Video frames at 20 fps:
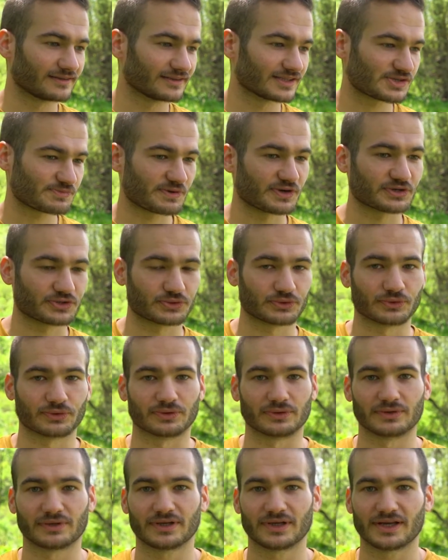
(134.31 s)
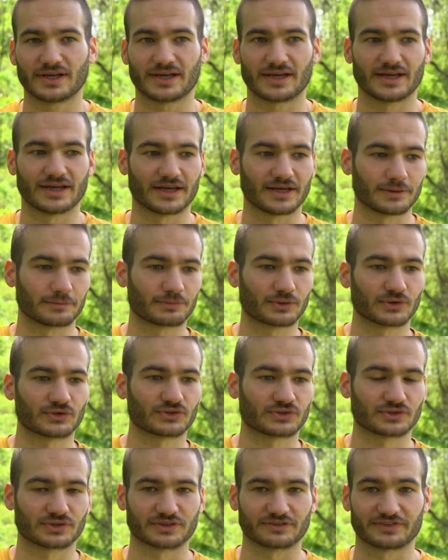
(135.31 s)
spiritual and
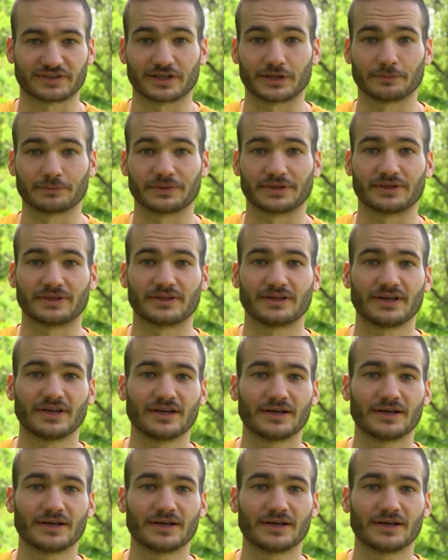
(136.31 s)
personal development